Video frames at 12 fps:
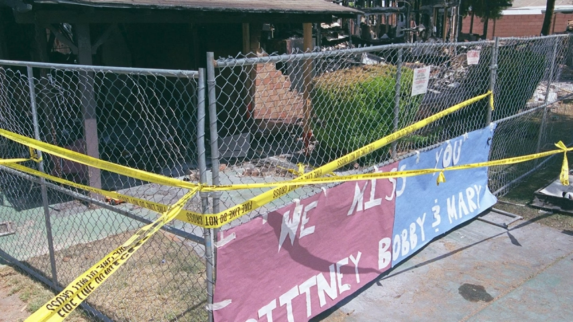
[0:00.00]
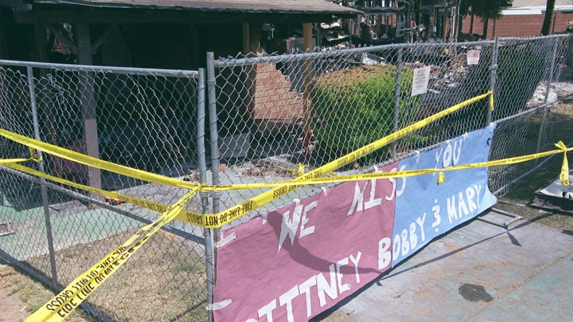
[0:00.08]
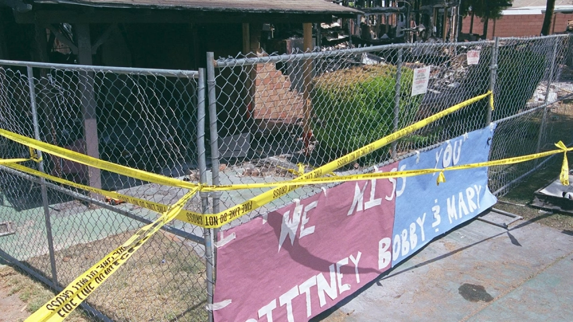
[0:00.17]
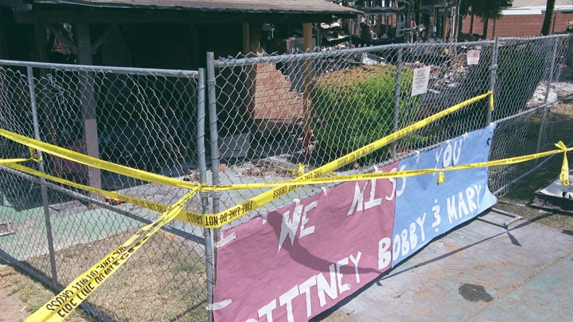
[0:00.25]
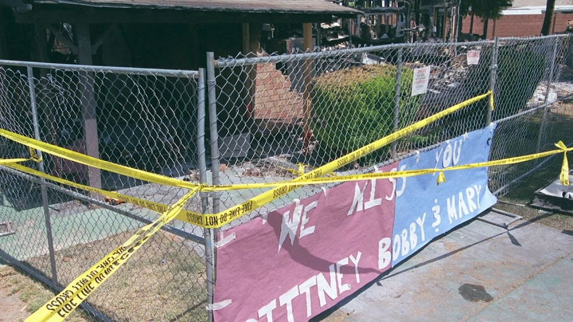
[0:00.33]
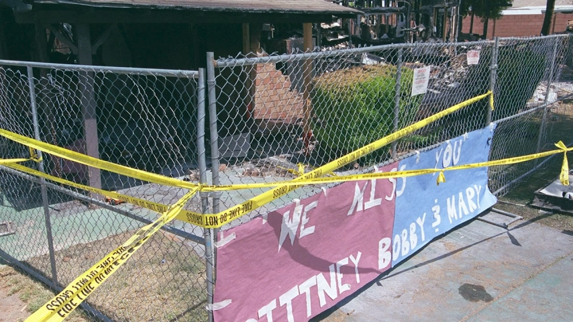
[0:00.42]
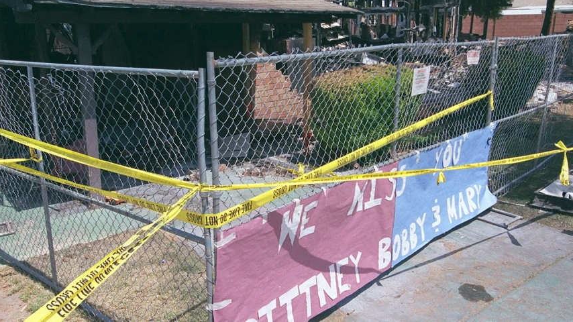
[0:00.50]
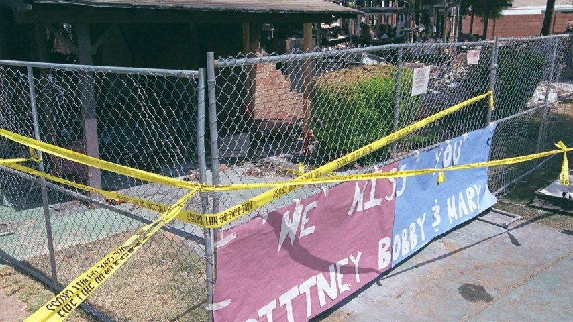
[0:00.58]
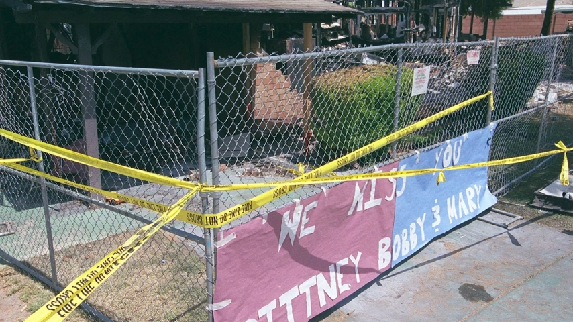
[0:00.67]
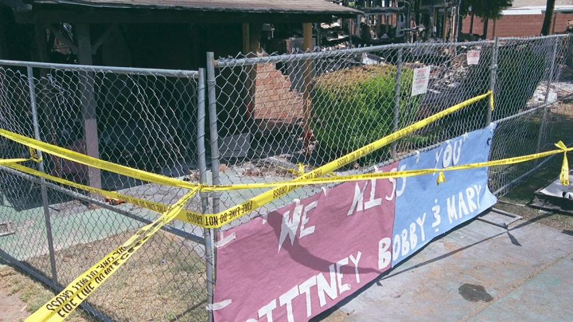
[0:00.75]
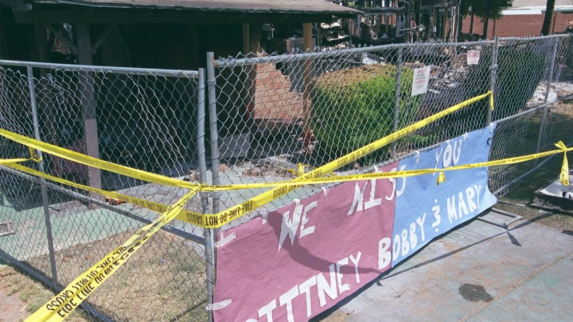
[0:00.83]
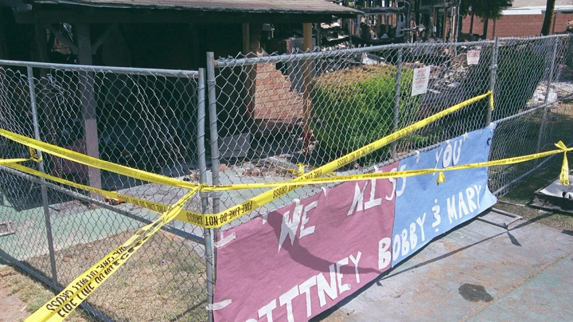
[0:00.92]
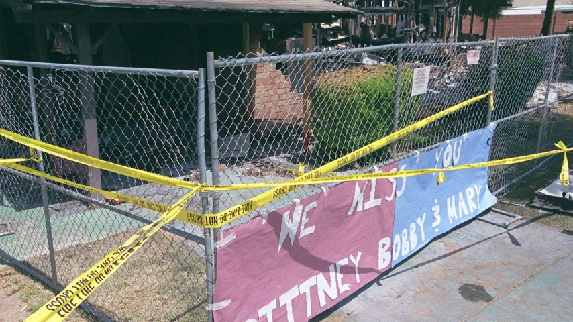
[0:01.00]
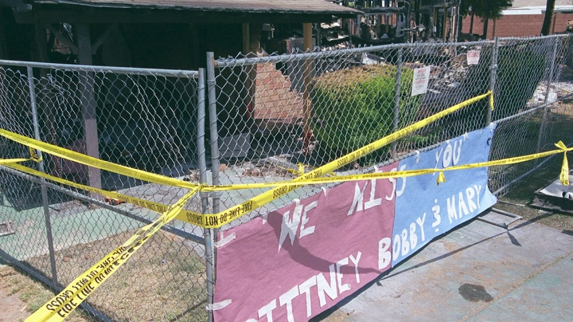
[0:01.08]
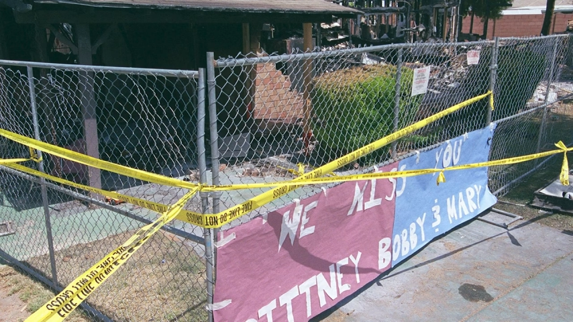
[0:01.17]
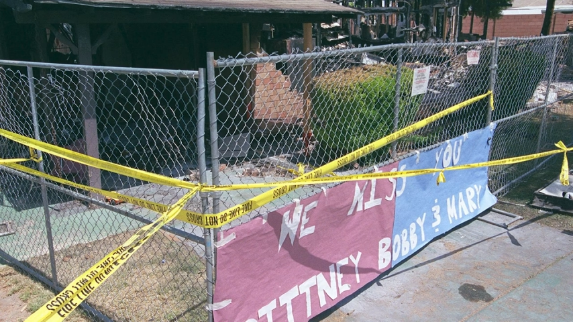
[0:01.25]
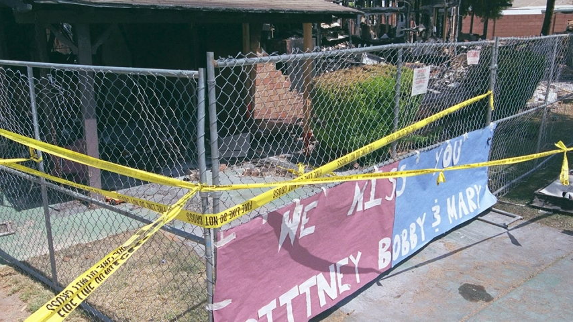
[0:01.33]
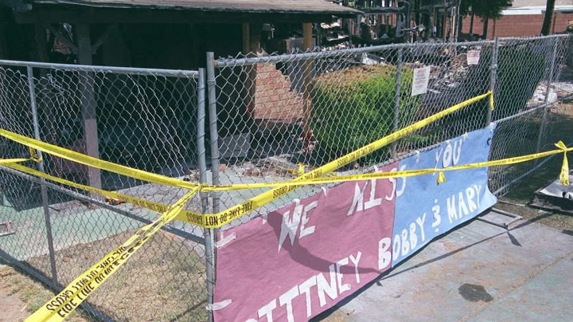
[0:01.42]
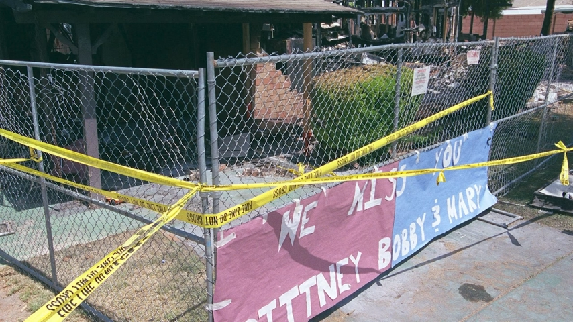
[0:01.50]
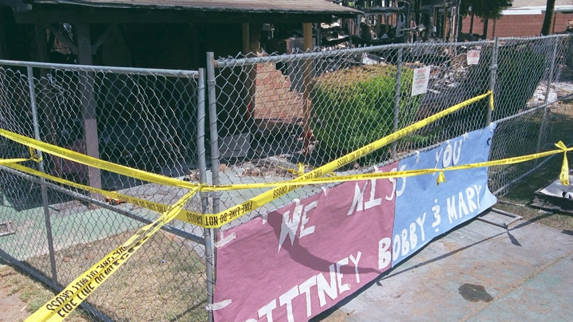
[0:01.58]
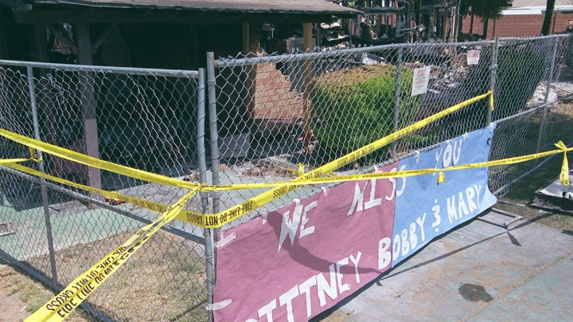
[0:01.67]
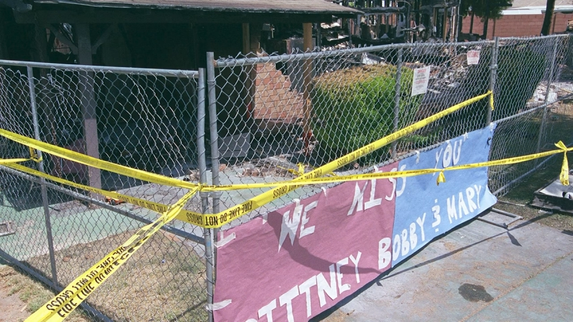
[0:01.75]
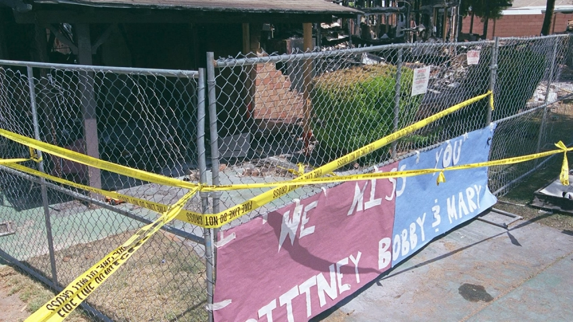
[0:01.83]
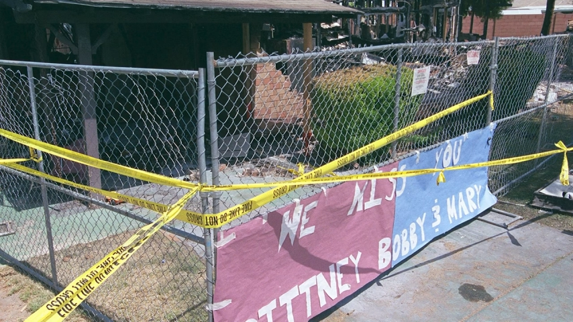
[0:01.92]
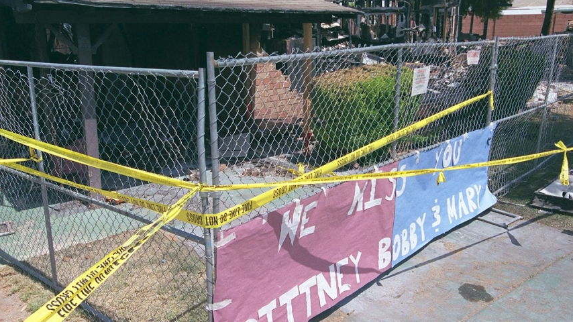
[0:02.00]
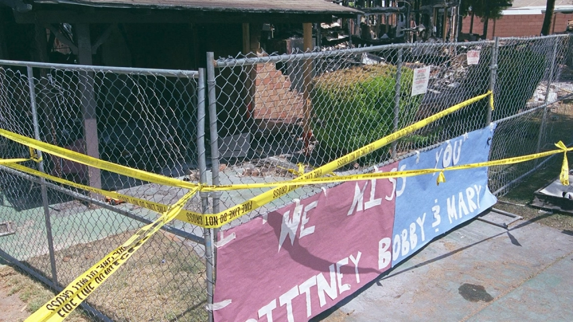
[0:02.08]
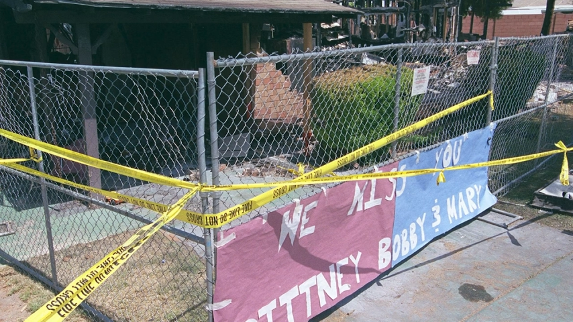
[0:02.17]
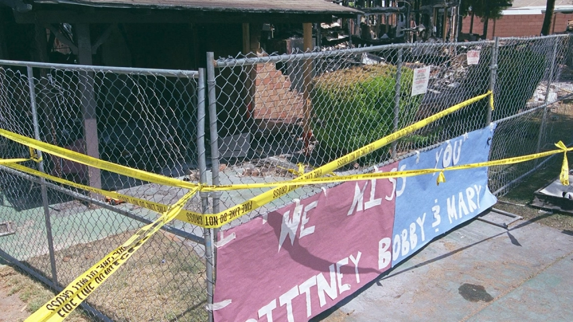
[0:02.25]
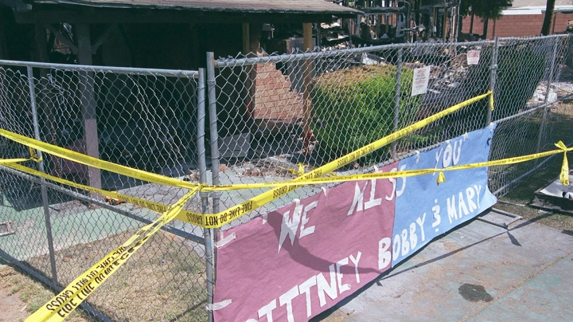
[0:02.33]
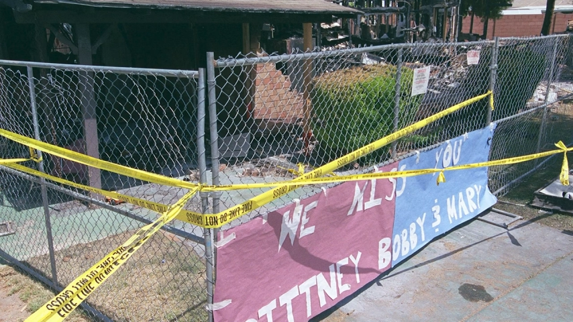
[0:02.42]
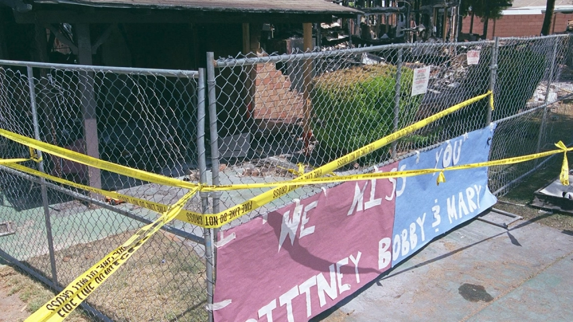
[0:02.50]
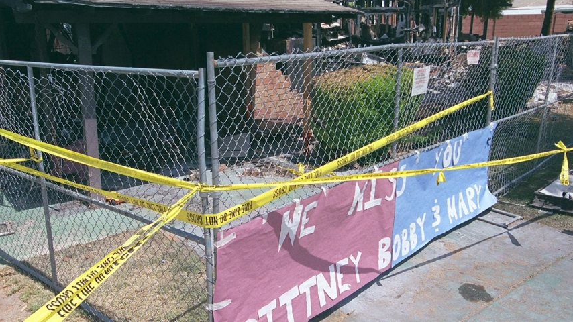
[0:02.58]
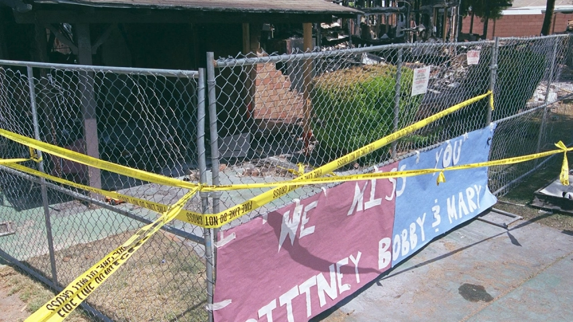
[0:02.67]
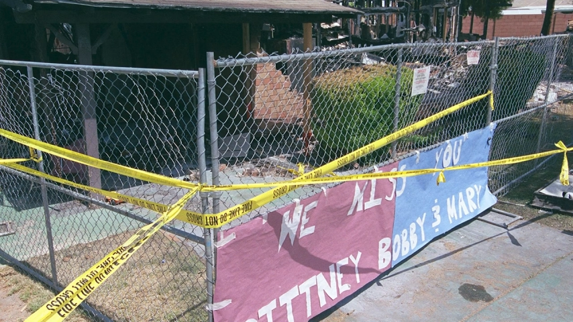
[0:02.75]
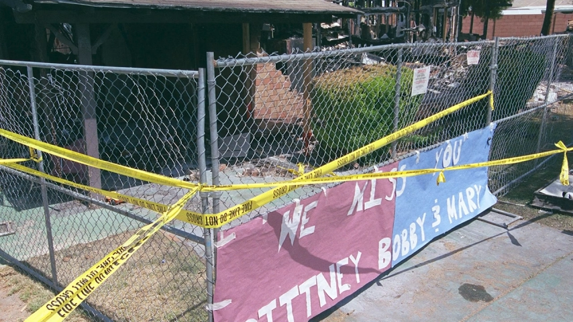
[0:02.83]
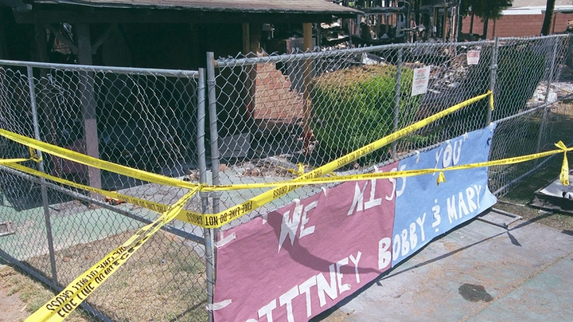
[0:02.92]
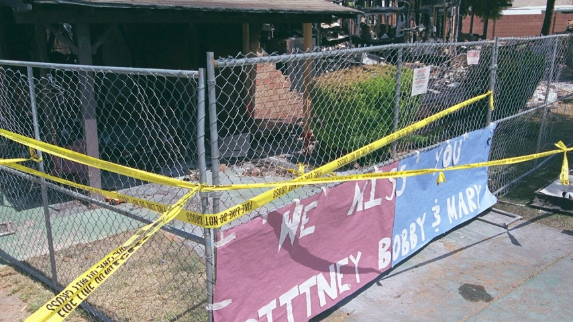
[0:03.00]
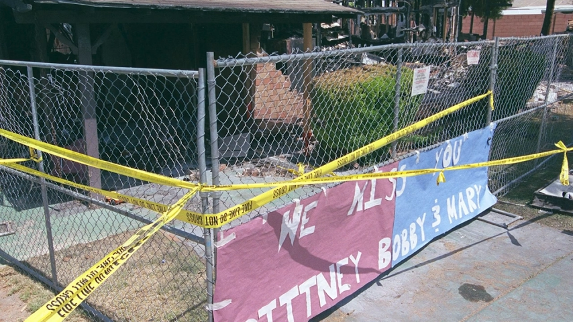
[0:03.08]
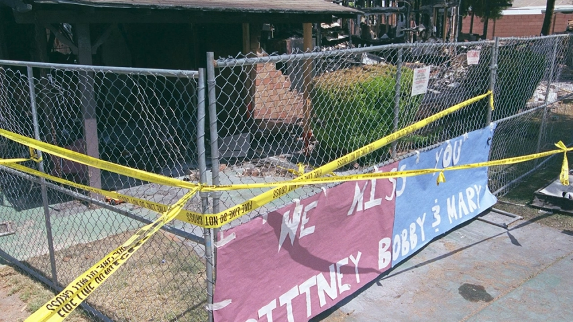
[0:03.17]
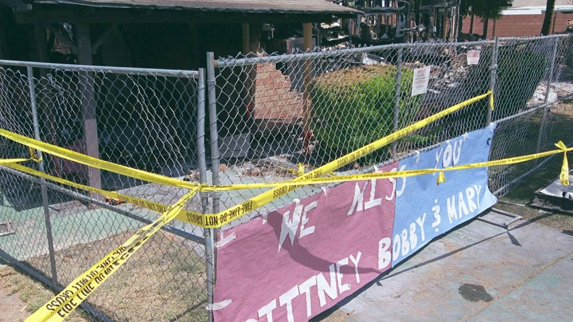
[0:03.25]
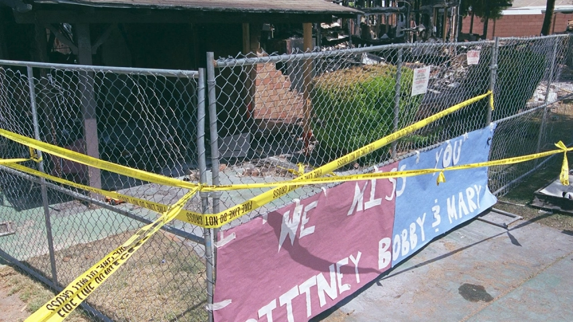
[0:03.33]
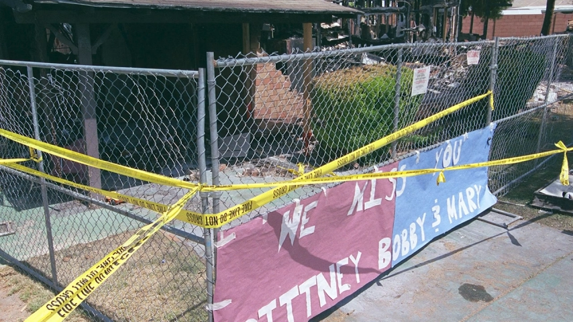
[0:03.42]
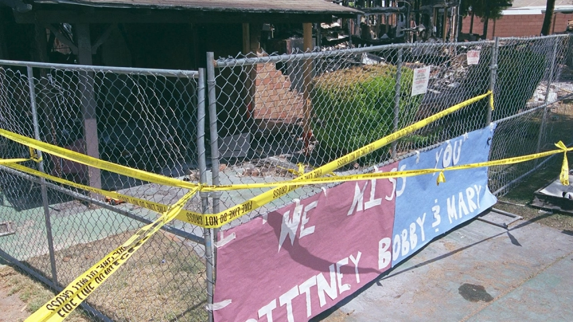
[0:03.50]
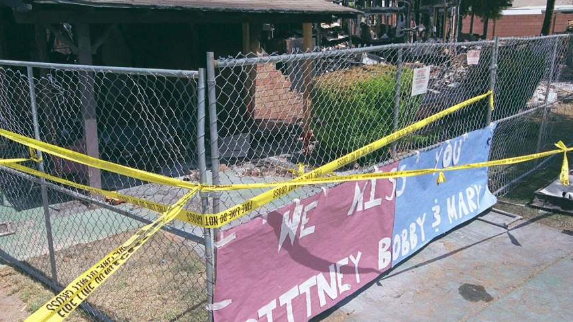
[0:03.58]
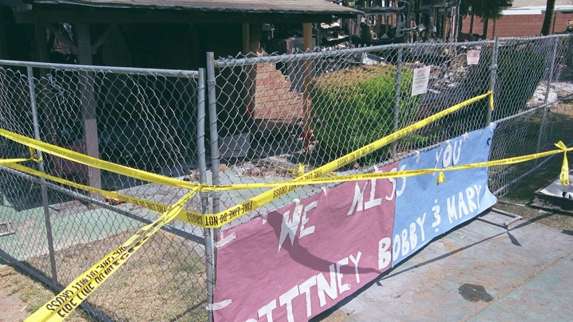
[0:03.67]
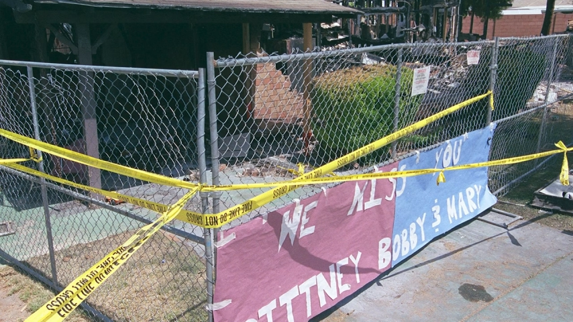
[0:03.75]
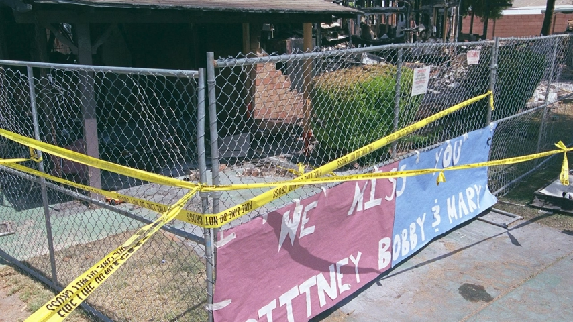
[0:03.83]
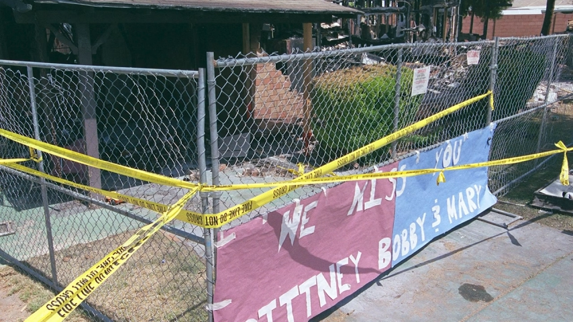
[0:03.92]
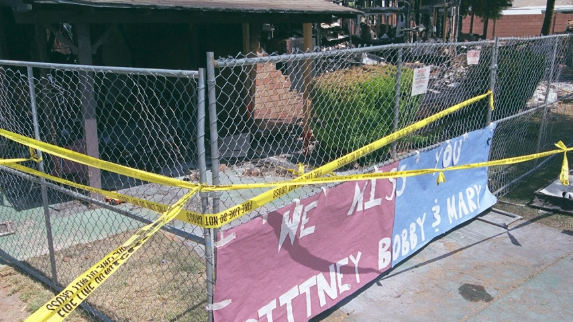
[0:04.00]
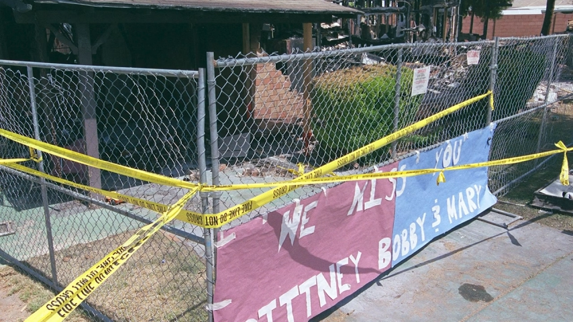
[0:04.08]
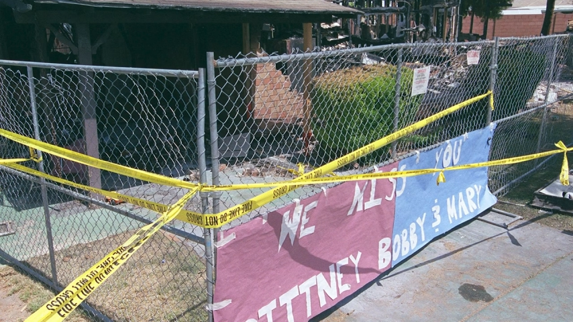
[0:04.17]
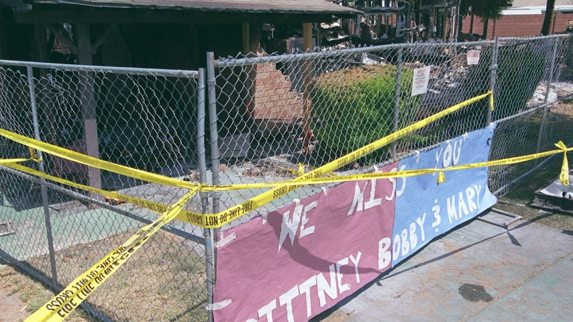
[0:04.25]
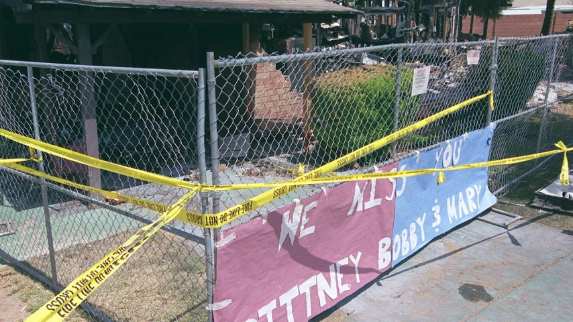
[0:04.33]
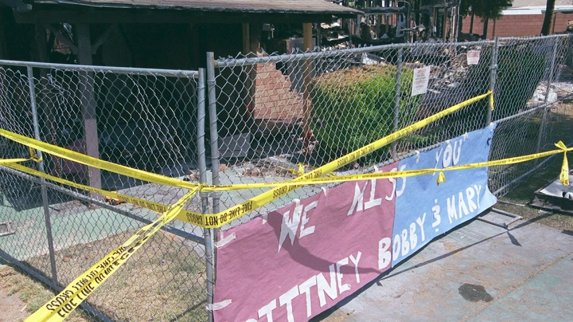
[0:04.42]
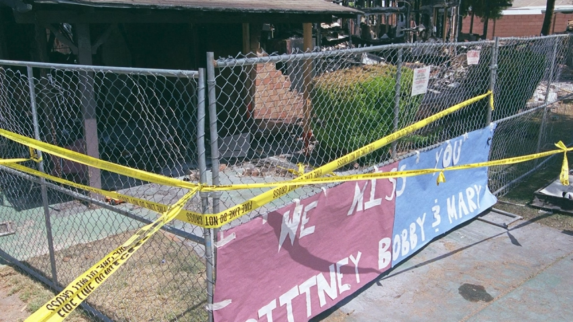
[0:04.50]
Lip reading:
No face is visible, so there are no lips to read.